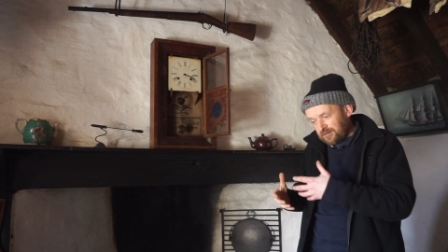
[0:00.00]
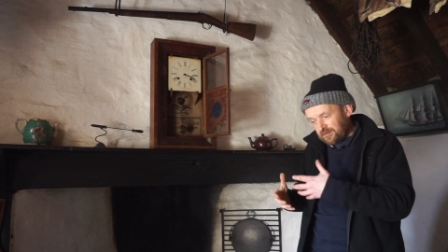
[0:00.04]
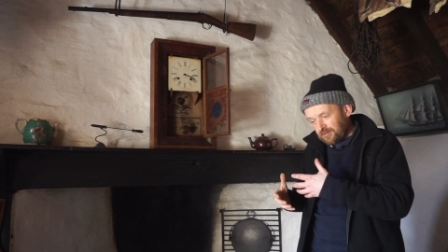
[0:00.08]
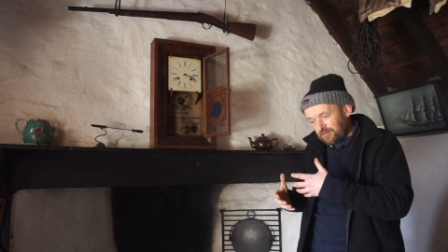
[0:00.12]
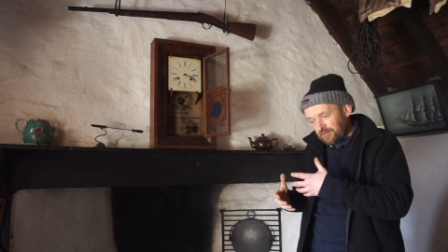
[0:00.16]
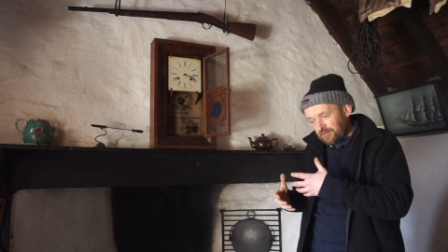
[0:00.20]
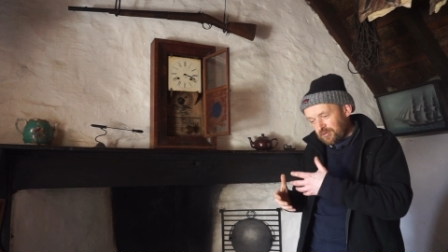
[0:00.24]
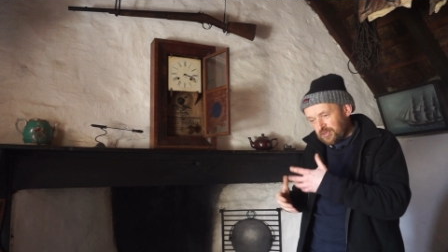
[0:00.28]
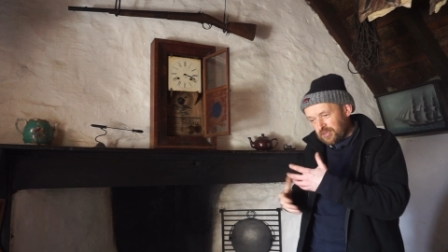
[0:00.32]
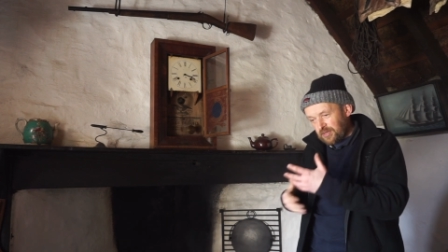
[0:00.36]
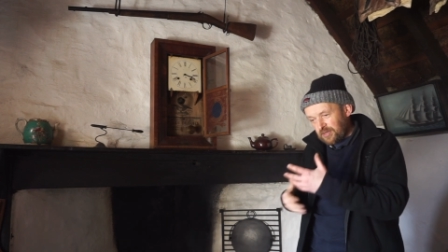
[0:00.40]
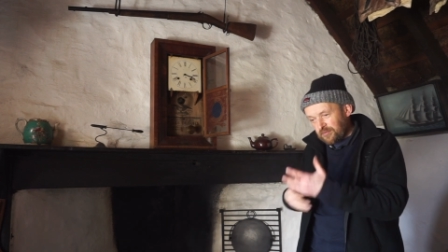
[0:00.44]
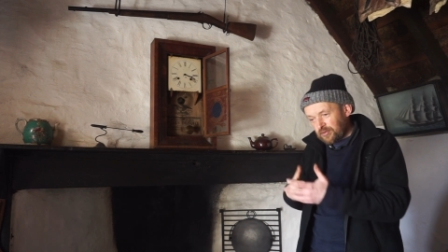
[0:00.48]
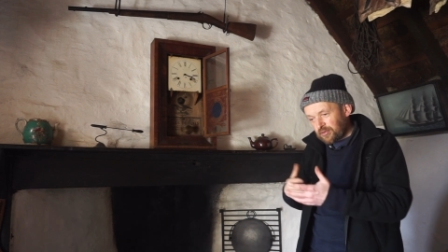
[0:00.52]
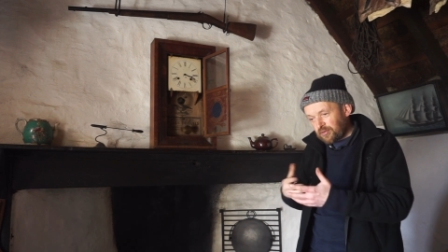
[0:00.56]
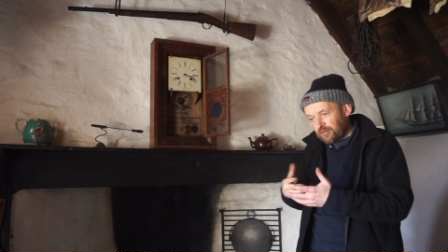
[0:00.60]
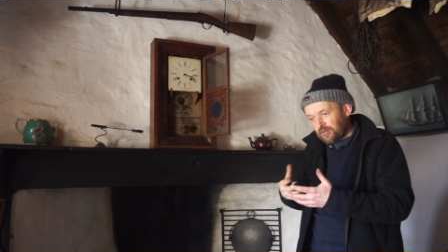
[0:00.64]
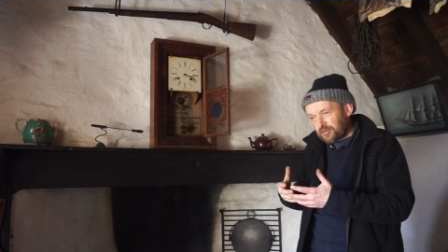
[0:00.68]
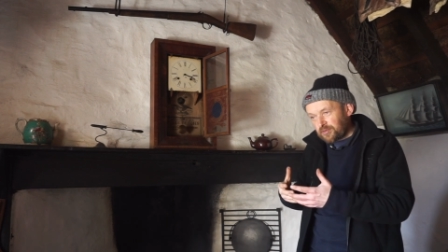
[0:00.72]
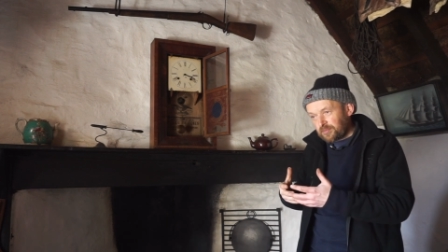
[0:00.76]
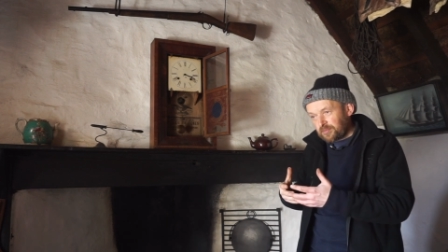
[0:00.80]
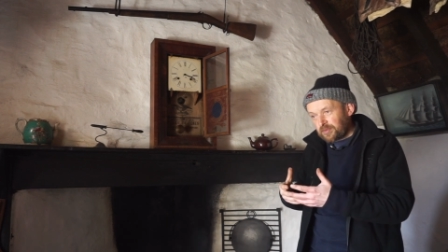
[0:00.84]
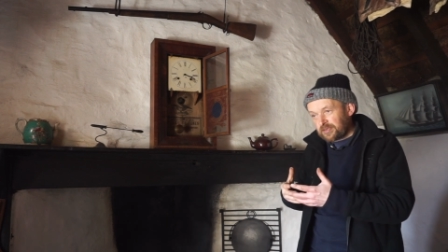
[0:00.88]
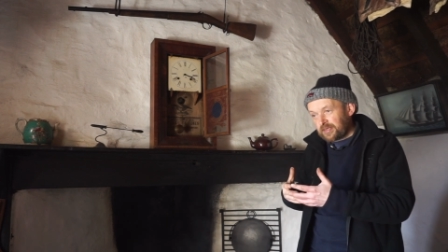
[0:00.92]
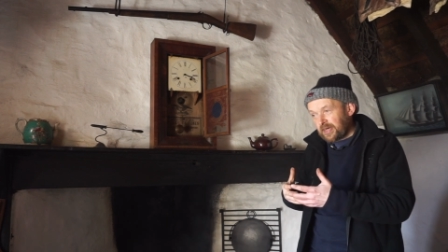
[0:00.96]
was never going
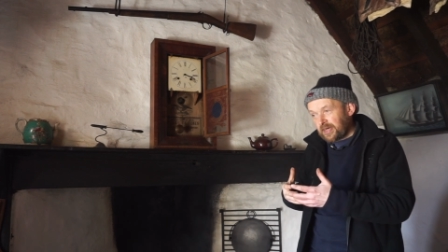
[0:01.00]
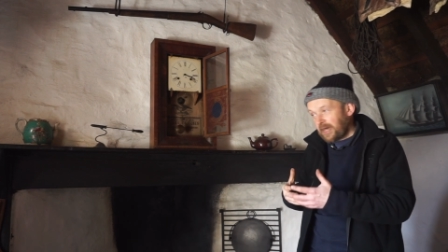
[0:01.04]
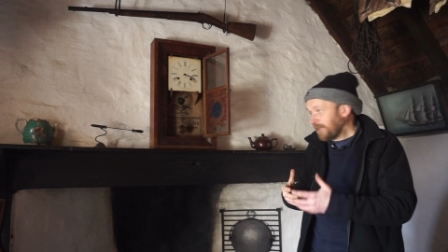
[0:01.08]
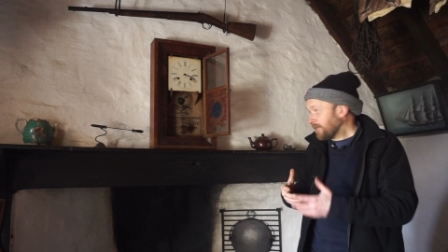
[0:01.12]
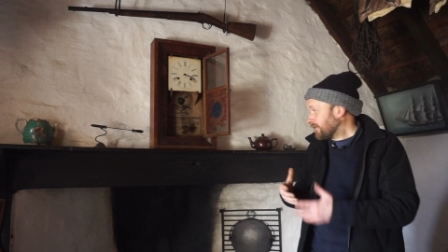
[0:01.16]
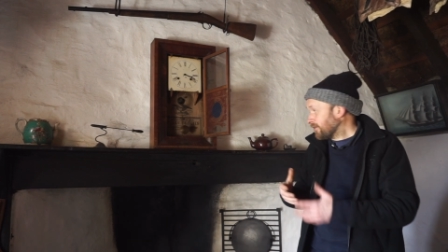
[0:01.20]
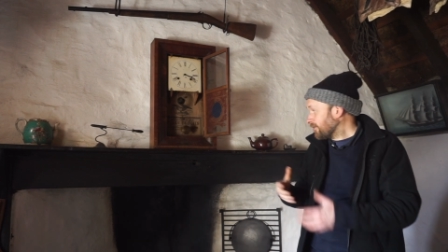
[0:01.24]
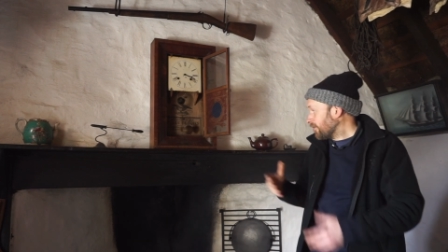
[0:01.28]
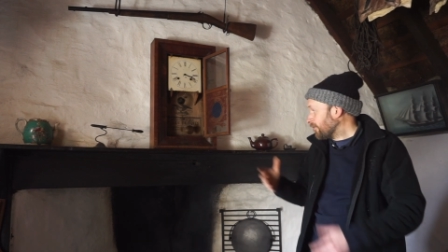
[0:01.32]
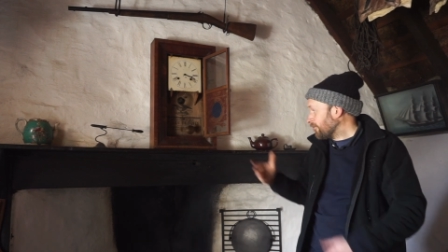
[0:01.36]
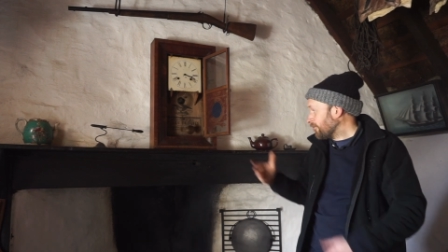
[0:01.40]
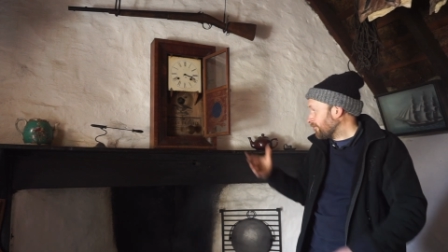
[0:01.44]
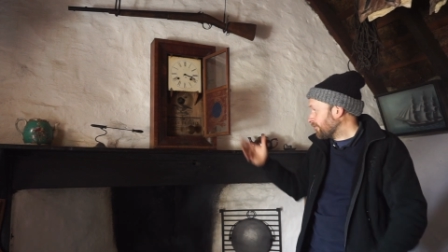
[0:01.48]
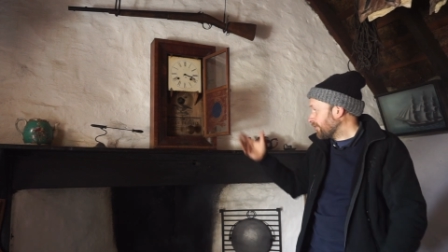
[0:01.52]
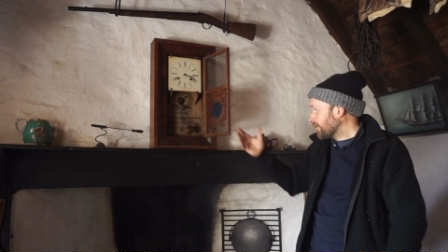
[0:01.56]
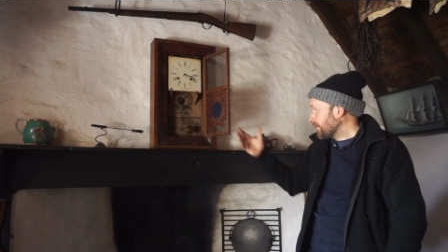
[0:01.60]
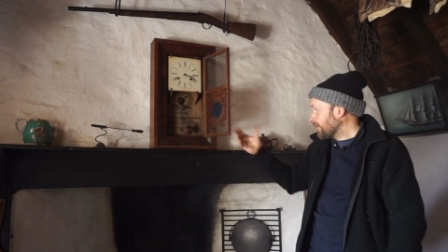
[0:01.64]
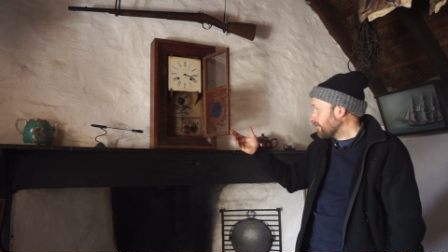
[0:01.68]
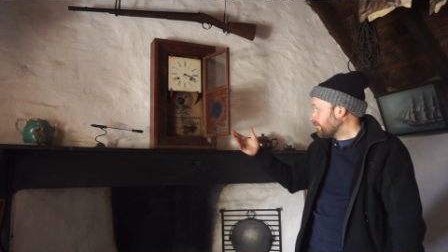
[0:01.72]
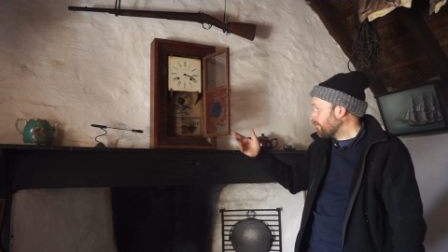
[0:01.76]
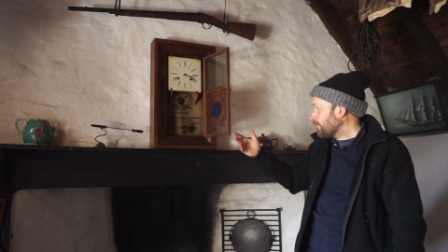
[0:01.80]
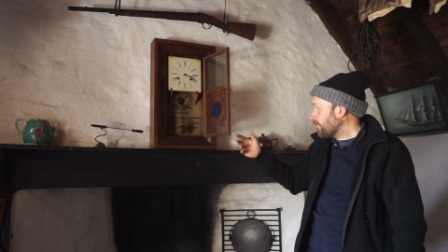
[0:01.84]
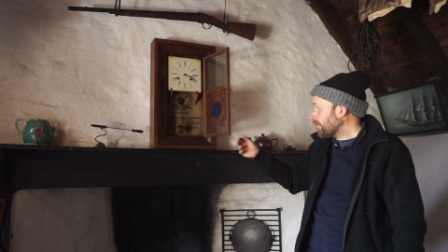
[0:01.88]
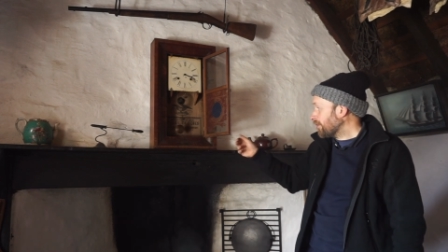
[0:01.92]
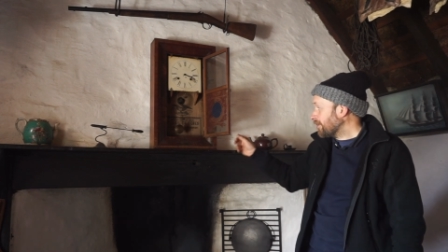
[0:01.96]
to be that of
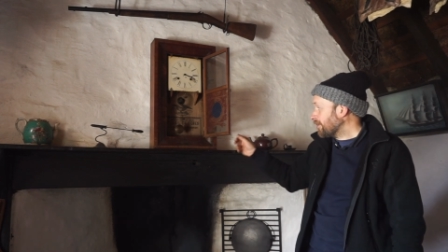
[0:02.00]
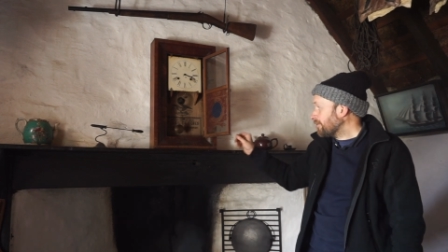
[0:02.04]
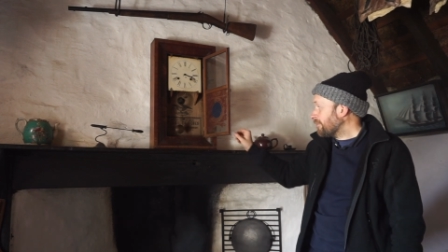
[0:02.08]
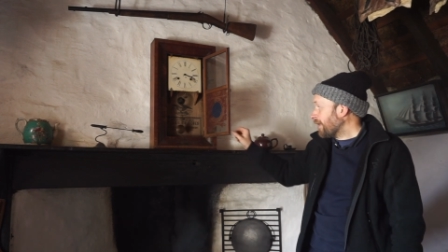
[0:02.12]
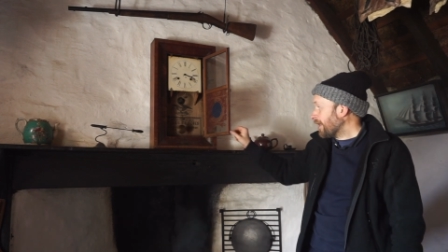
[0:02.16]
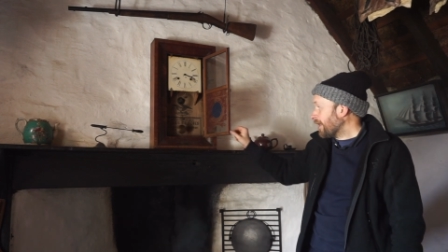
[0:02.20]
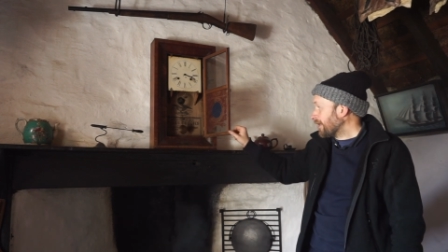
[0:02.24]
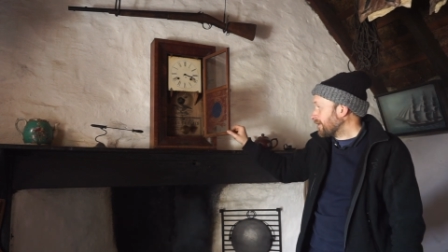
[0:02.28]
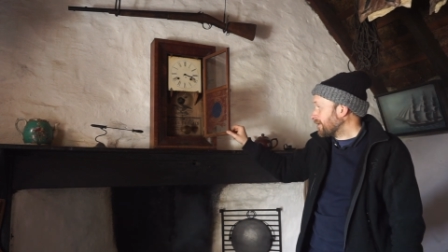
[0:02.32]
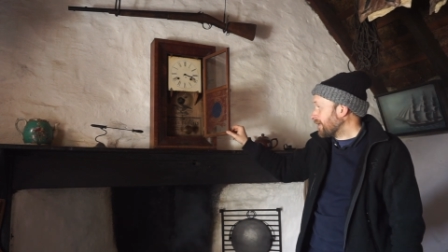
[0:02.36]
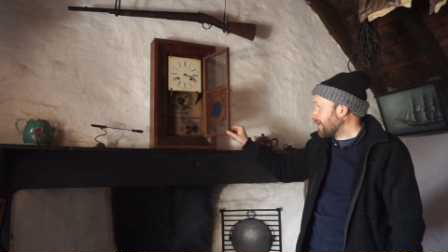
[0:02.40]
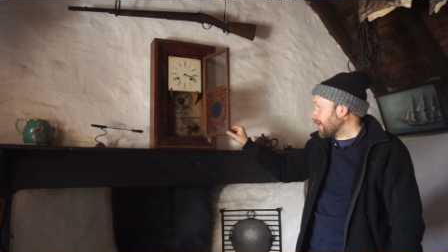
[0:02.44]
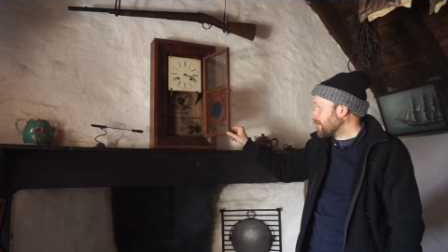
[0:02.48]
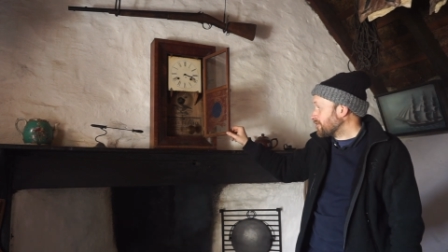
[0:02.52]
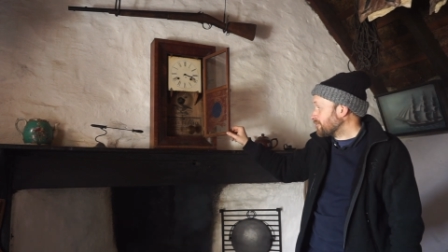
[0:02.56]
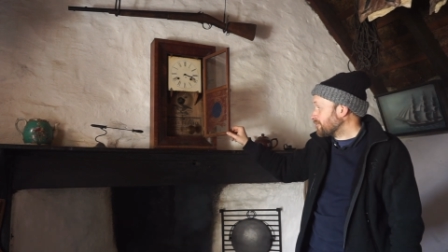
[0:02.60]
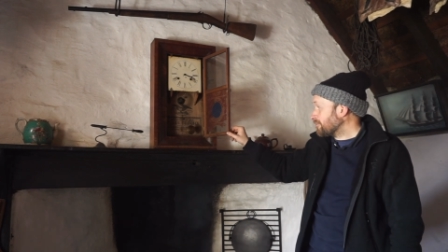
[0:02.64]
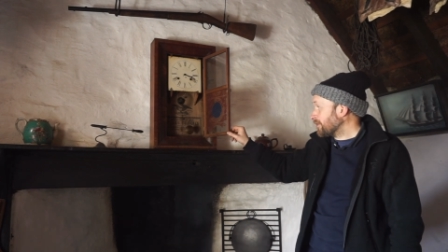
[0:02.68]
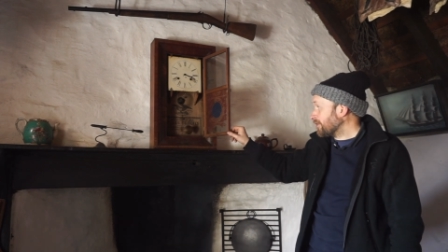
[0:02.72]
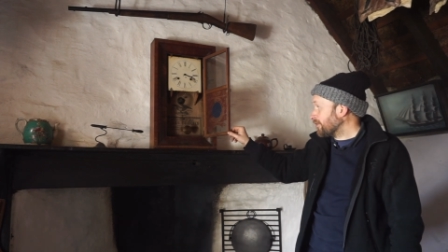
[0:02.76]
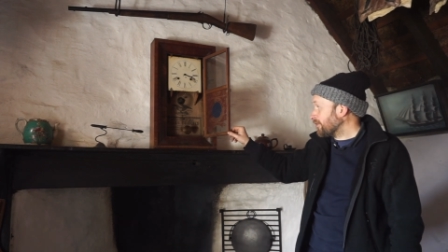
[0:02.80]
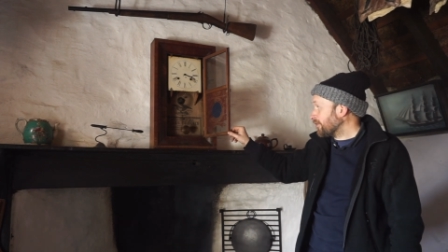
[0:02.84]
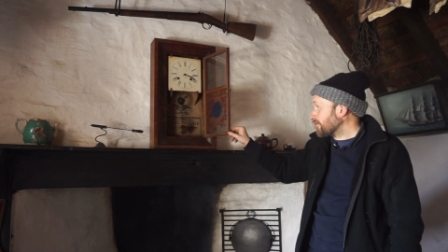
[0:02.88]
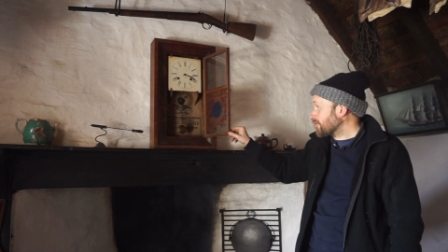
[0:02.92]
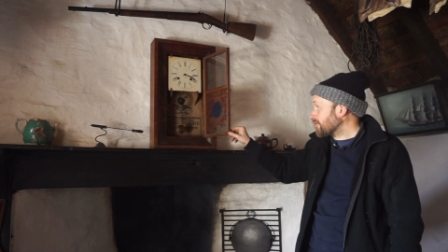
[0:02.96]
fully mechanized
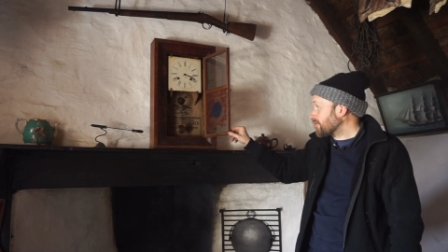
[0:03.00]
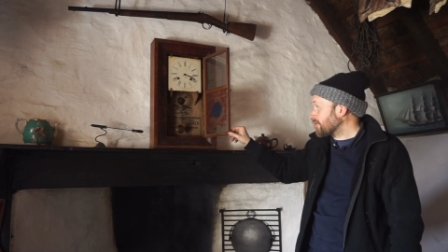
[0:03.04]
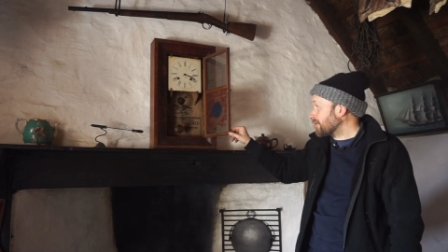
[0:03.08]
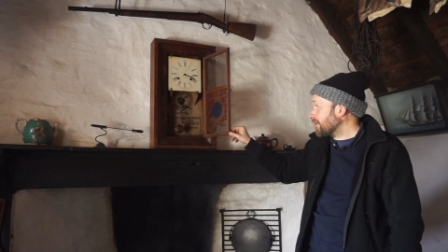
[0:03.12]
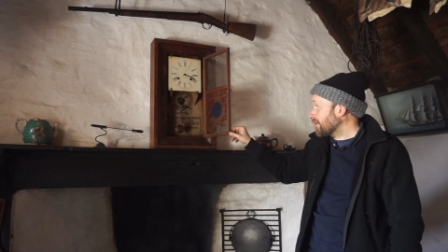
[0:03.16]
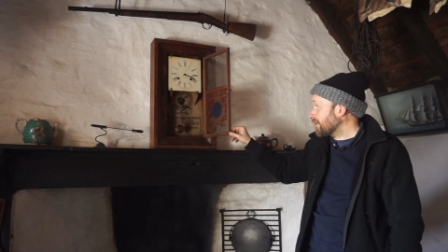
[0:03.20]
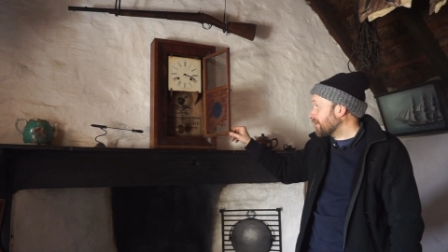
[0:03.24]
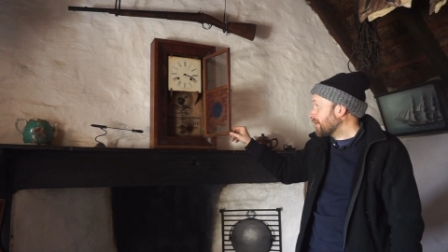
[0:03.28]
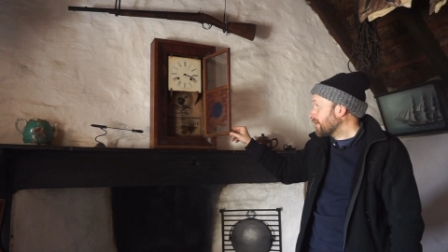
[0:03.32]
production.